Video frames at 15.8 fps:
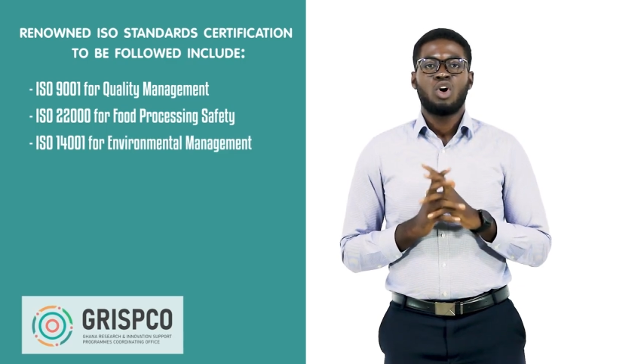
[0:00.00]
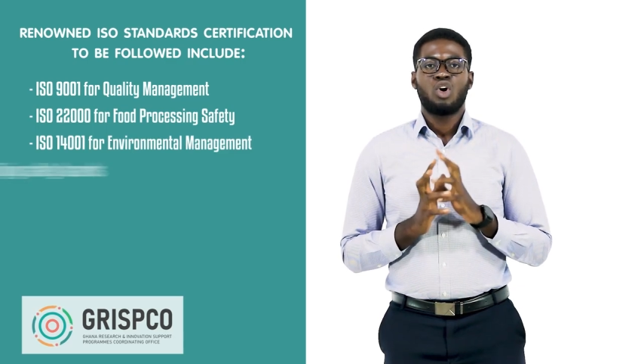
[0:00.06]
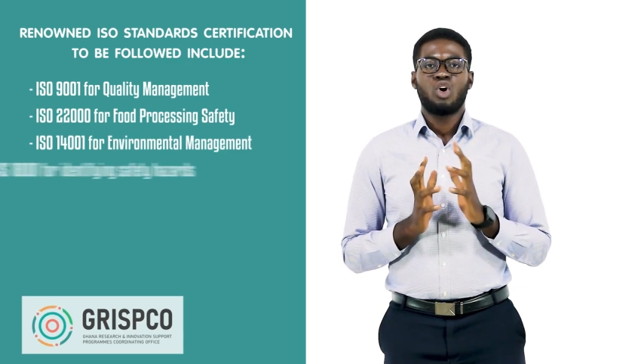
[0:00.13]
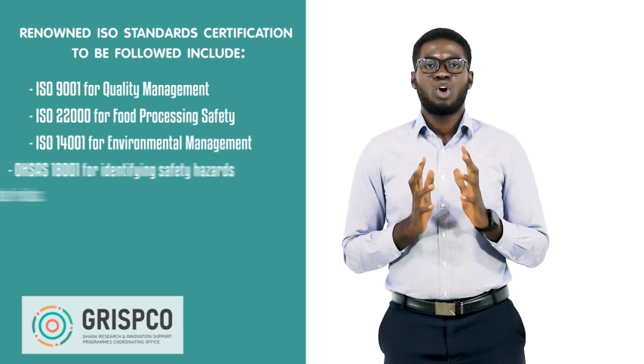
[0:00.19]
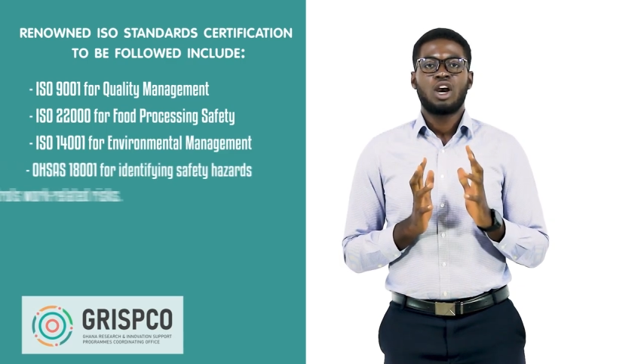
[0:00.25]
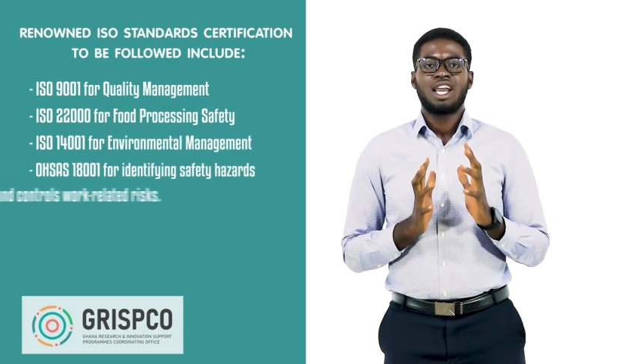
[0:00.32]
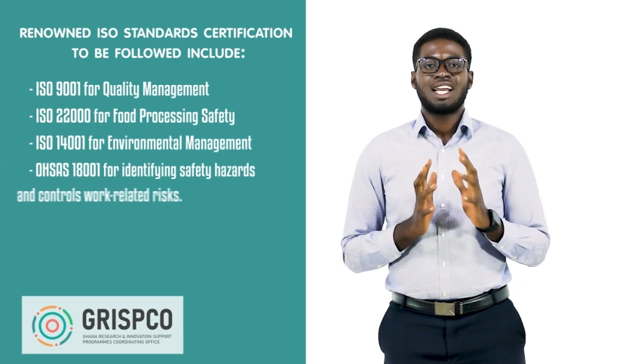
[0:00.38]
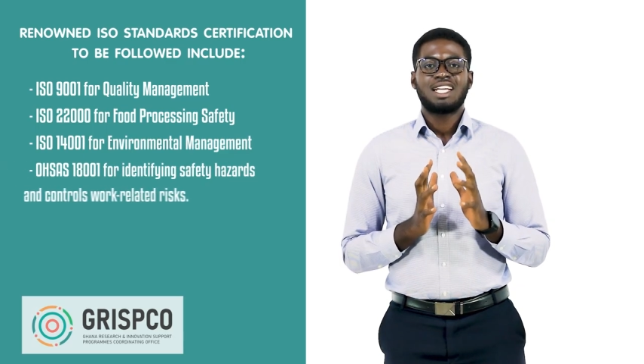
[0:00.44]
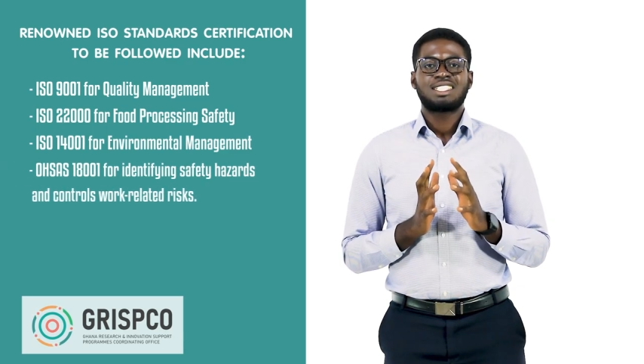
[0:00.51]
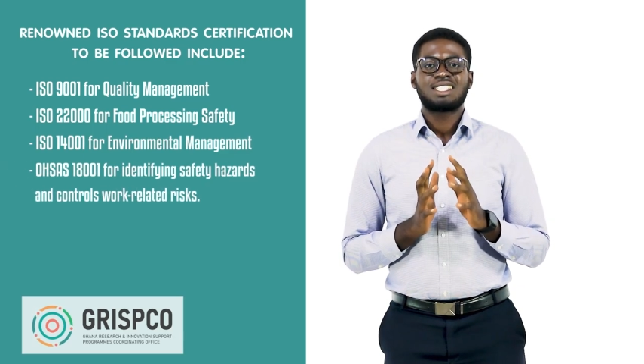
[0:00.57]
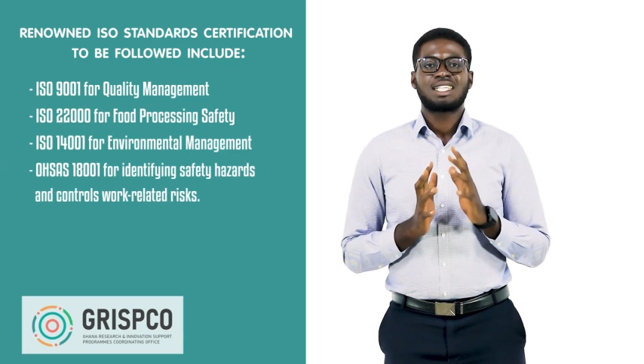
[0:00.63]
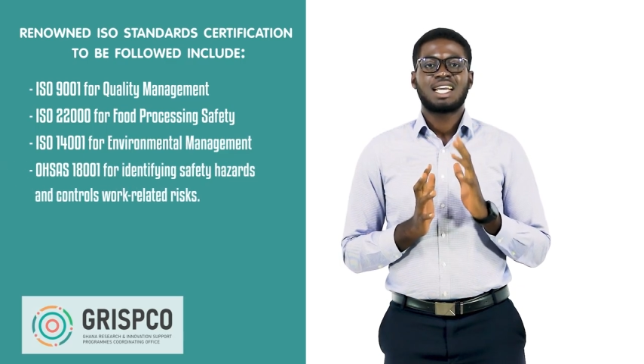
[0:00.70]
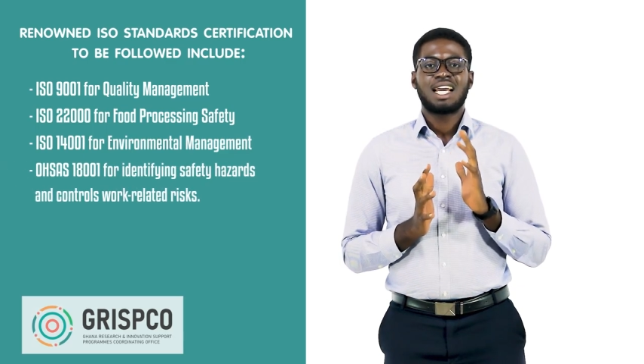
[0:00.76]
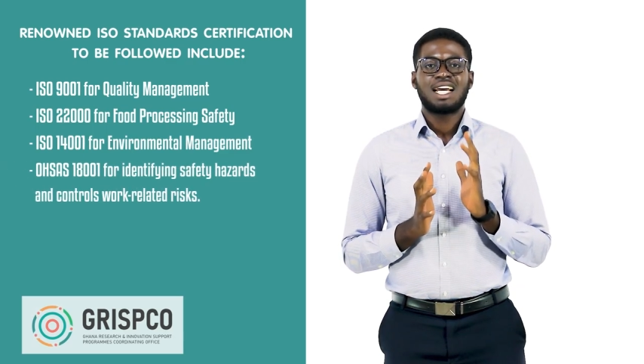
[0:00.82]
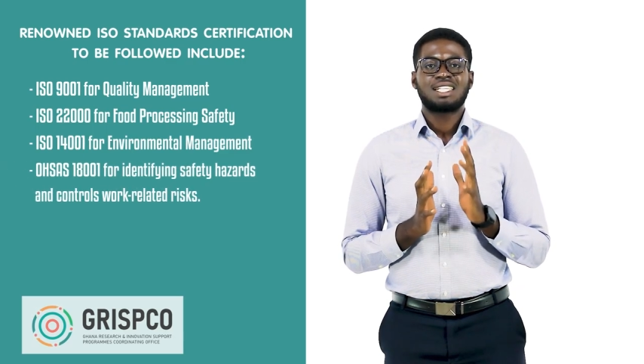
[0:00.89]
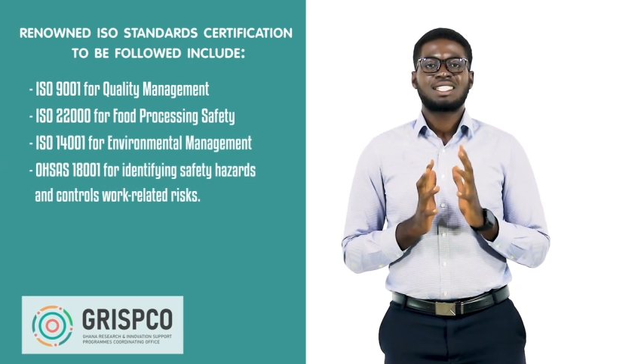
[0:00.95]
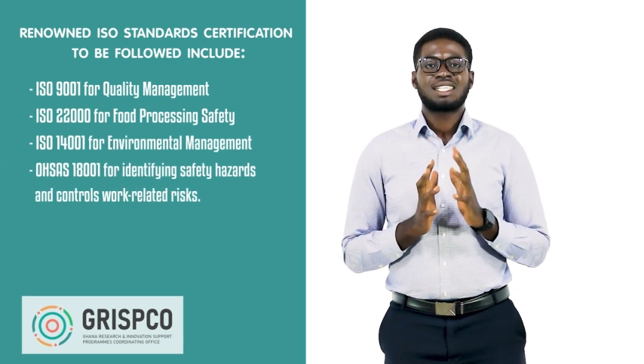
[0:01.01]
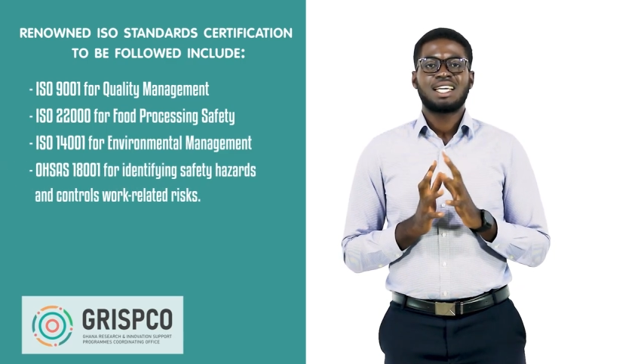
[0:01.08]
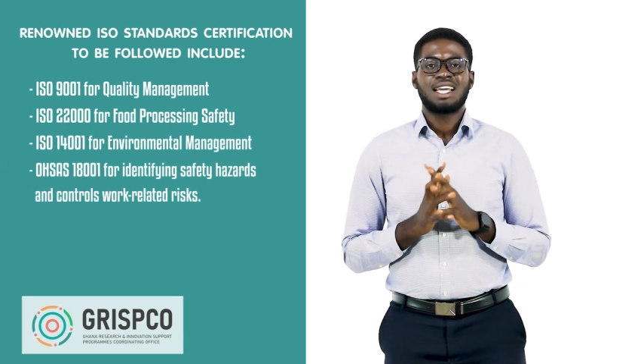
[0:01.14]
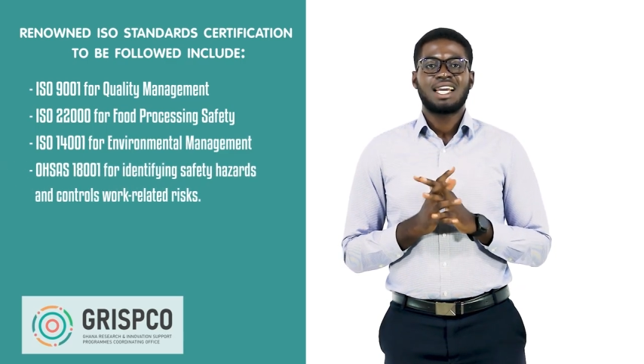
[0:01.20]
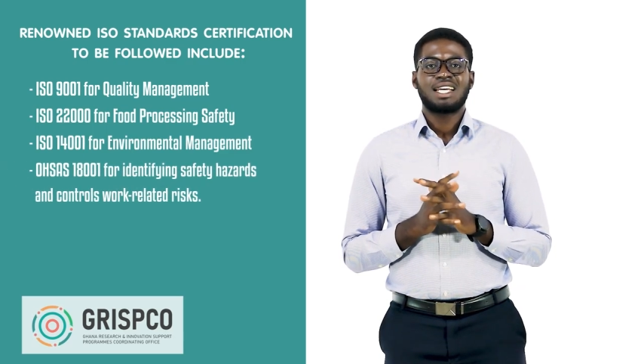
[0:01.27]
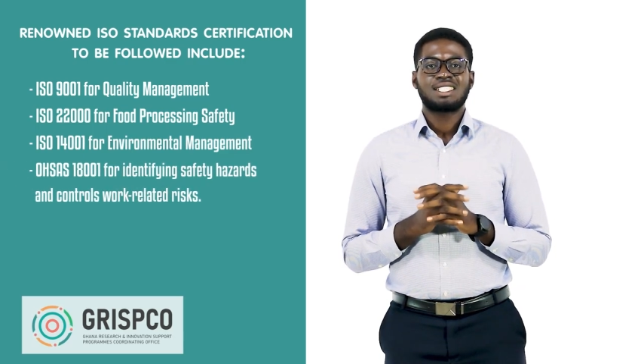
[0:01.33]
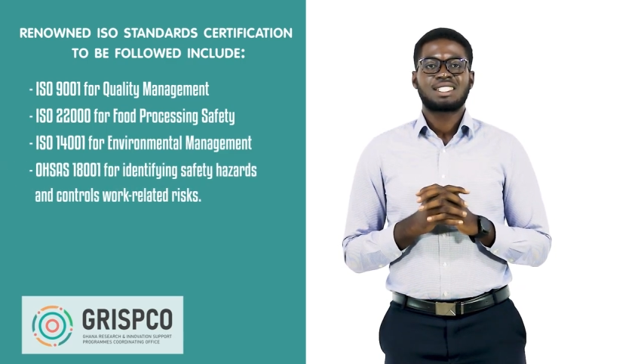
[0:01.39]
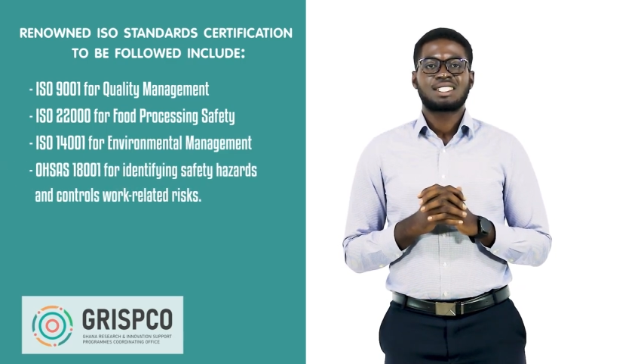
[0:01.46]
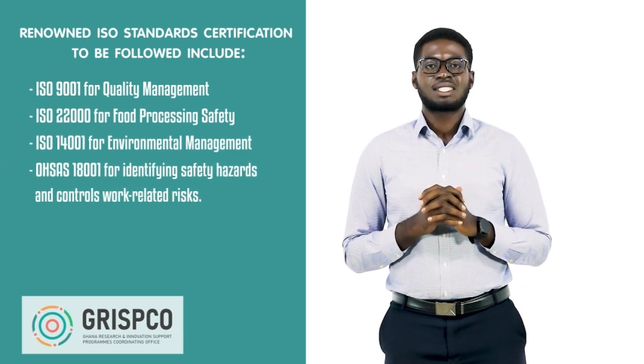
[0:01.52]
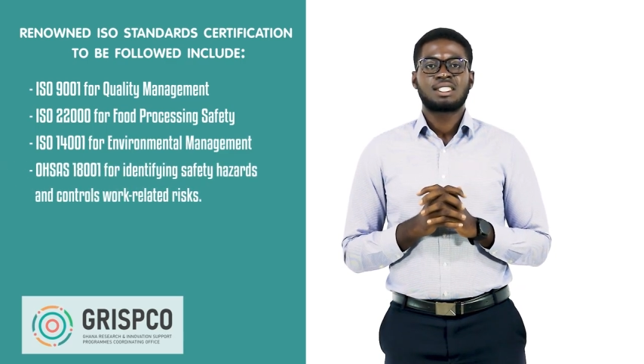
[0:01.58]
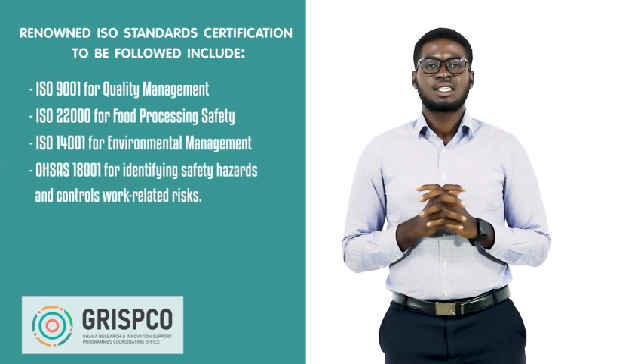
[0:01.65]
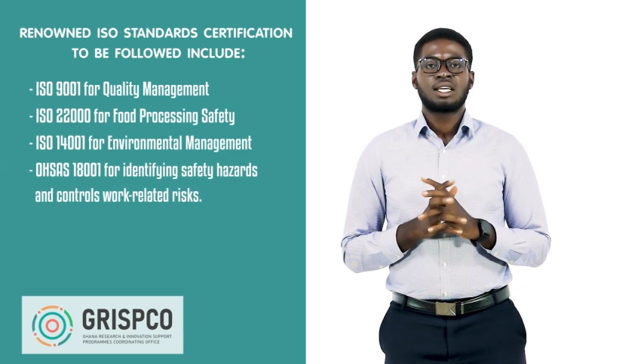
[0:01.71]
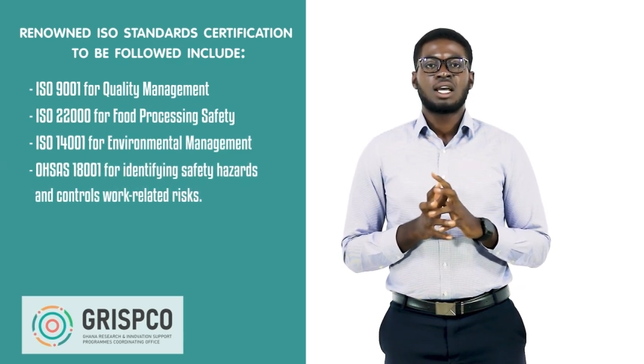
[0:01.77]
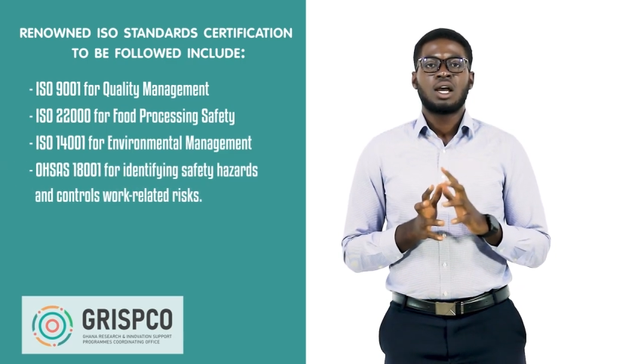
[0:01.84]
OHSAS